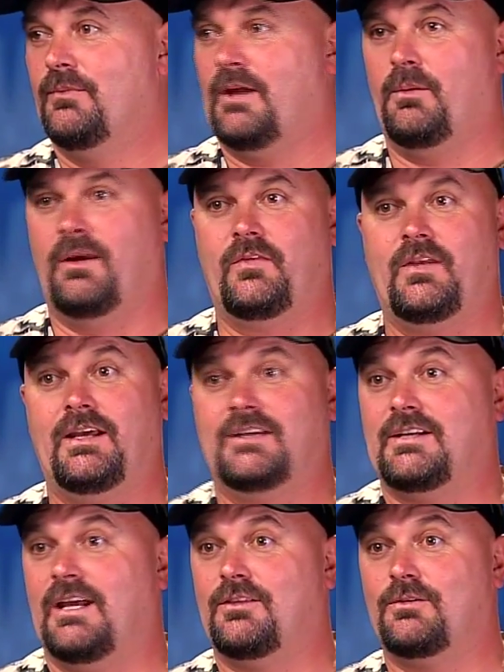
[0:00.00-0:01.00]
I went out the
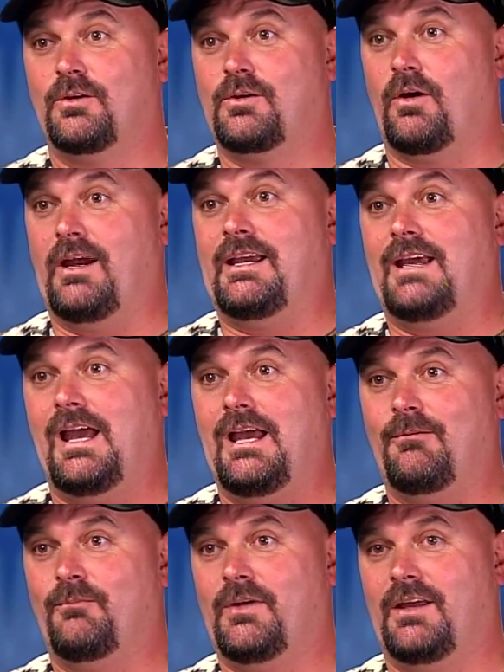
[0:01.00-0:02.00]
next day and threw a great
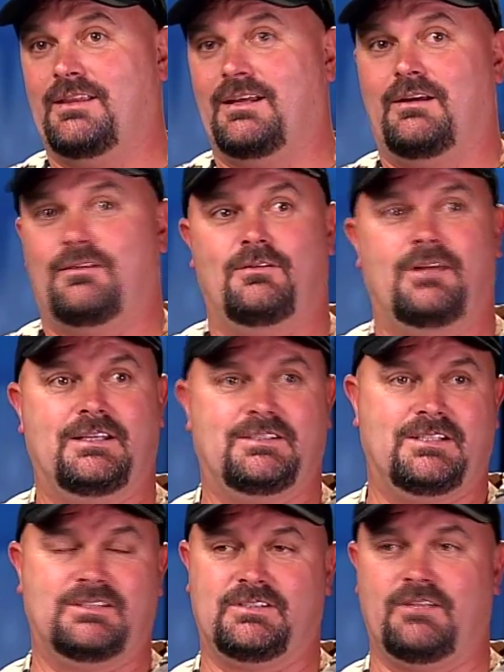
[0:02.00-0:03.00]
game. And I think I threw like
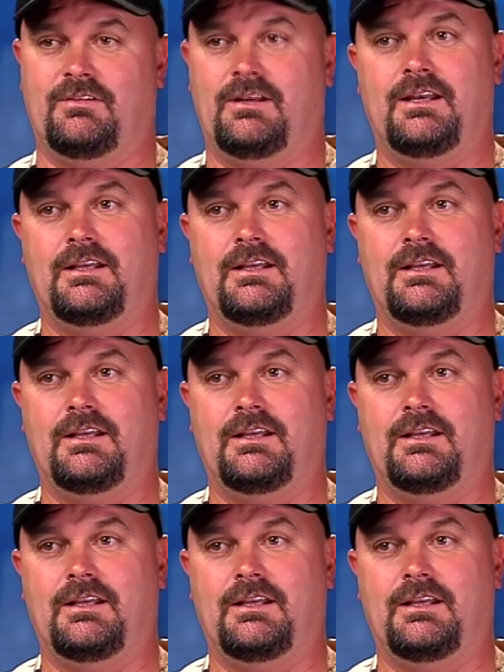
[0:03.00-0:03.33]
6-7